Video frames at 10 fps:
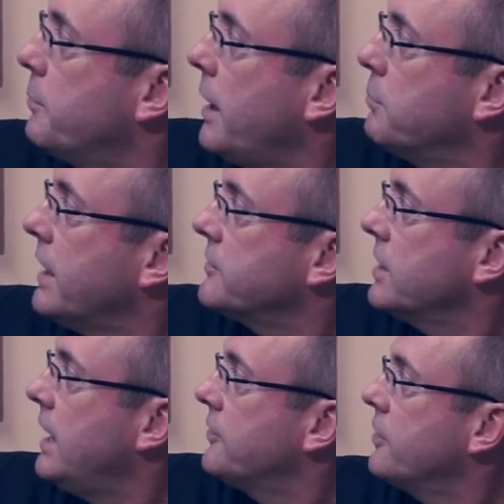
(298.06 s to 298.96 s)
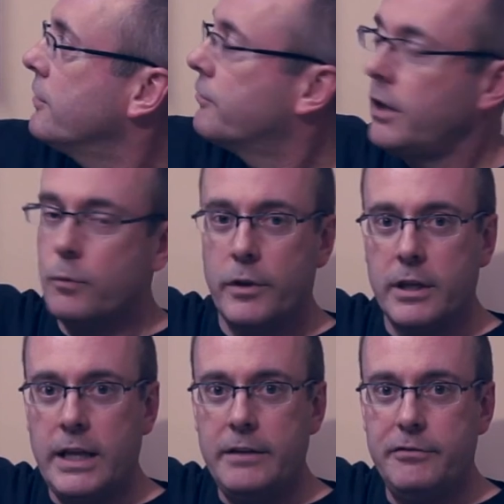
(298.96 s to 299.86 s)
by plexiglass on the front with the
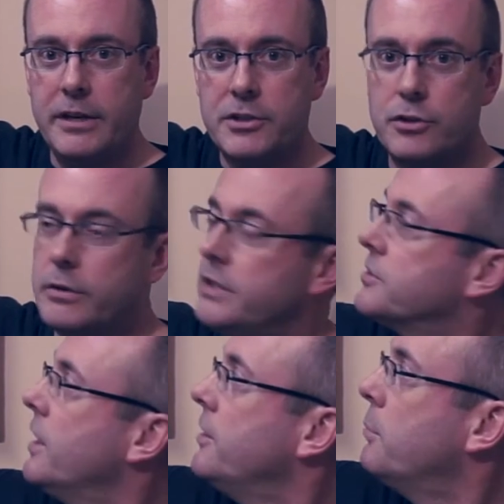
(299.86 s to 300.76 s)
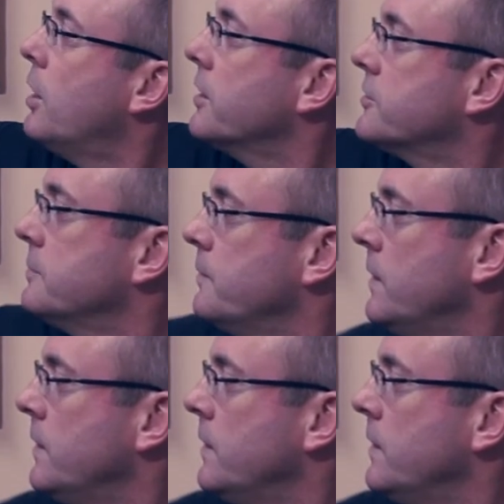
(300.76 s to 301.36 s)
light fixture inside the box.